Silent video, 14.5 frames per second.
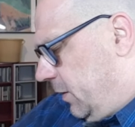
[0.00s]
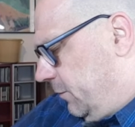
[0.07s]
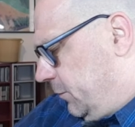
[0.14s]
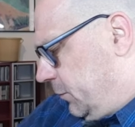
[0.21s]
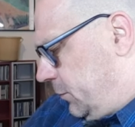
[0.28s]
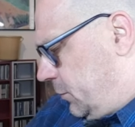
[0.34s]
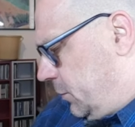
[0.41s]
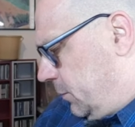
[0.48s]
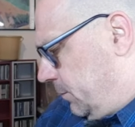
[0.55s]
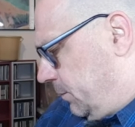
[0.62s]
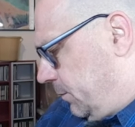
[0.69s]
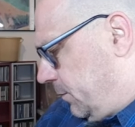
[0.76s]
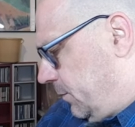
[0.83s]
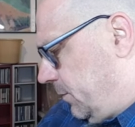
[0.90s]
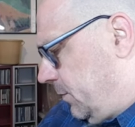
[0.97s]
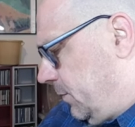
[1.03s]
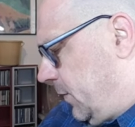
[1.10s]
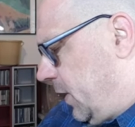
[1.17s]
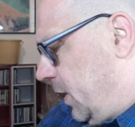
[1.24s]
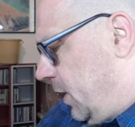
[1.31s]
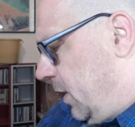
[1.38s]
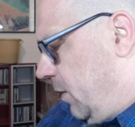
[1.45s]
foot,
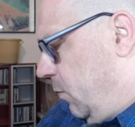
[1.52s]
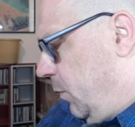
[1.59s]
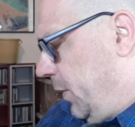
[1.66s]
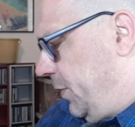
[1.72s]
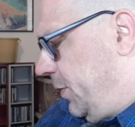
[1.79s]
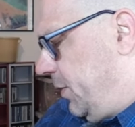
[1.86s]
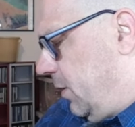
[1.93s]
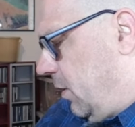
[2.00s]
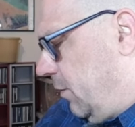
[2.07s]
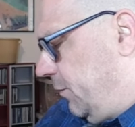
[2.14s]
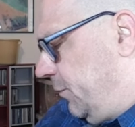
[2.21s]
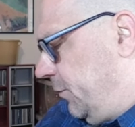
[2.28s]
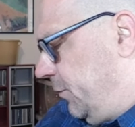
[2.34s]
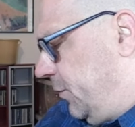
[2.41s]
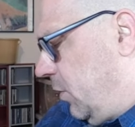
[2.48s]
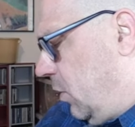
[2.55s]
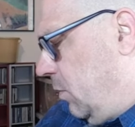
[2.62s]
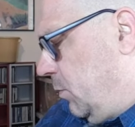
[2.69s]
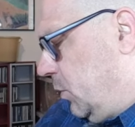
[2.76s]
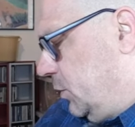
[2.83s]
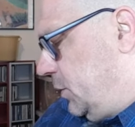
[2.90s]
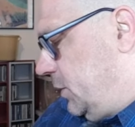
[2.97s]
a width of
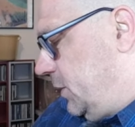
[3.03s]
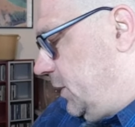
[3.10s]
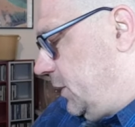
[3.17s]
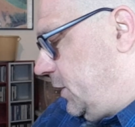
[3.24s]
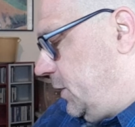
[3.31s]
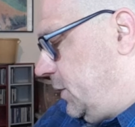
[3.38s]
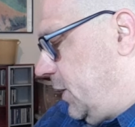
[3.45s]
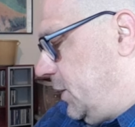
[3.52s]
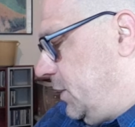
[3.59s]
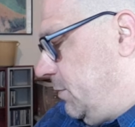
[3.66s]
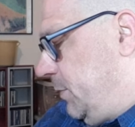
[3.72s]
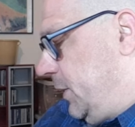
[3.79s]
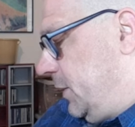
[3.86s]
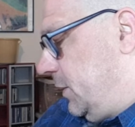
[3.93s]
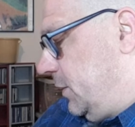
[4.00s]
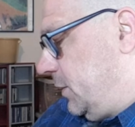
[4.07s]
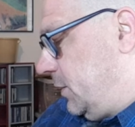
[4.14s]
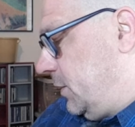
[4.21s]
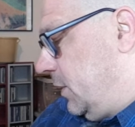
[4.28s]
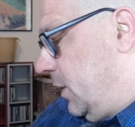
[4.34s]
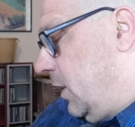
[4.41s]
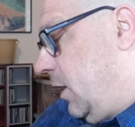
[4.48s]
almost 60
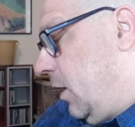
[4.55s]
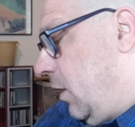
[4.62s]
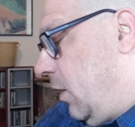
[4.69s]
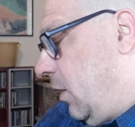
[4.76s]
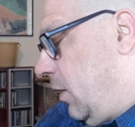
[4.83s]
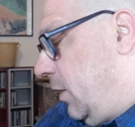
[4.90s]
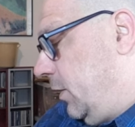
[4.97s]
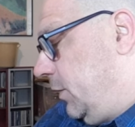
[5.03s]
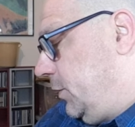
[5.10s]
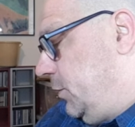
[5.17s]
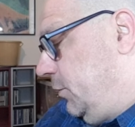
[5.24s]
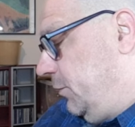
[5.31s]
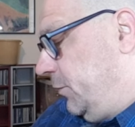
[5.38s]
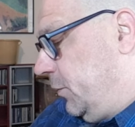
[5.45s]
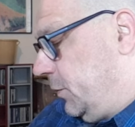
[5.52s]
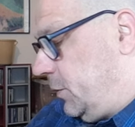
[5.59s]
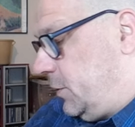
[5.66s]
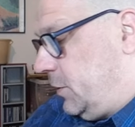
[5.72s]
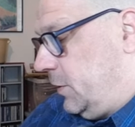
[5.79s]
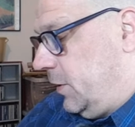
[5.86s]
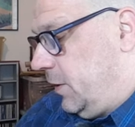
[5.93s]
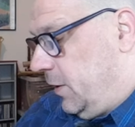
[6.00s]
centimeters or 2
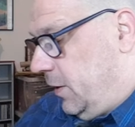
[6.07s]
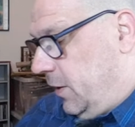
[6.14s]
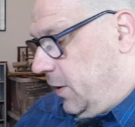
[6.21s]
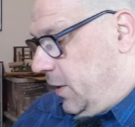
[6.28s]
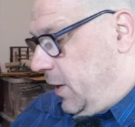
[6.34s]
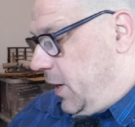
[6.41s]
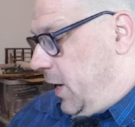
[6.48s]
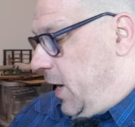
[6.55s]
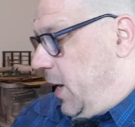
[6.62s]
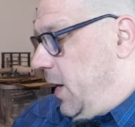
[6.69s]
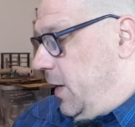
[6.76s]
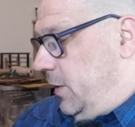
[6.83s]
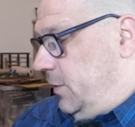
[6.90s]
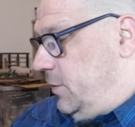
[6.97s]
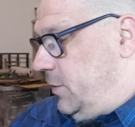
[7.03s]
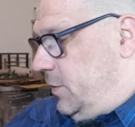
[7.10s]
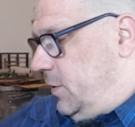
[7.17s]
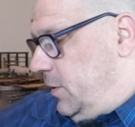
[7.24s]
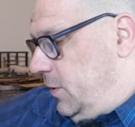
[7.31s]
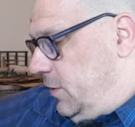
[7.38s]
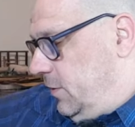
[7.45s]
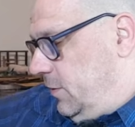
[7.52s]
foot, and
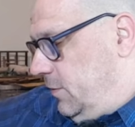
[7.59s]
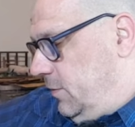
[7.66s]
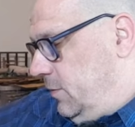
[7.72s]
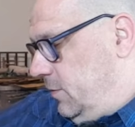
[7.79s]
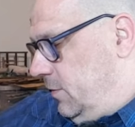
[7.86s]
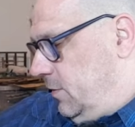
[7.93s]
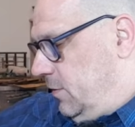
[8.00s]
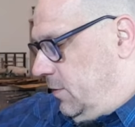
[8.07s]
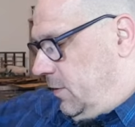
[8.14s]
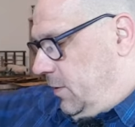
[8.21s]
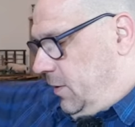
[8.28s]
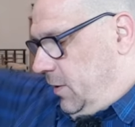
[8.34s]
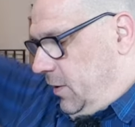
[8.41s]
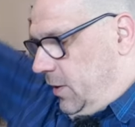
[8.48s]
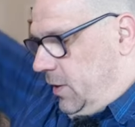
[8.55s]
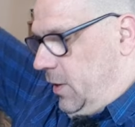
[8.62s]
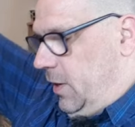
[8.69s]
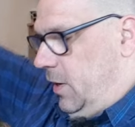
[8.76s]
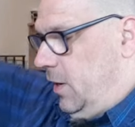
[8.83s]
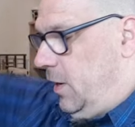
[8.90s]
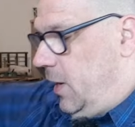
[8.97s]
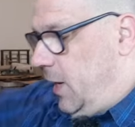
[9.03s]
a
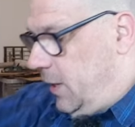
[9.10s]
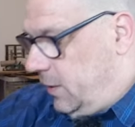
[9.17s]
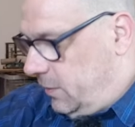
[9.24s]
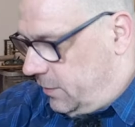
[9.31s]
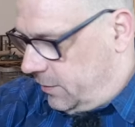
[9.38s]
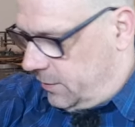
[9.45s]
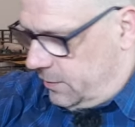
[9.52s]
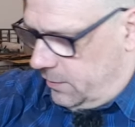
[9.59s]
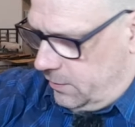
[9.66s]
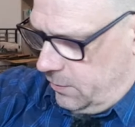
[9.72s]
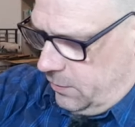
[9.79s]
length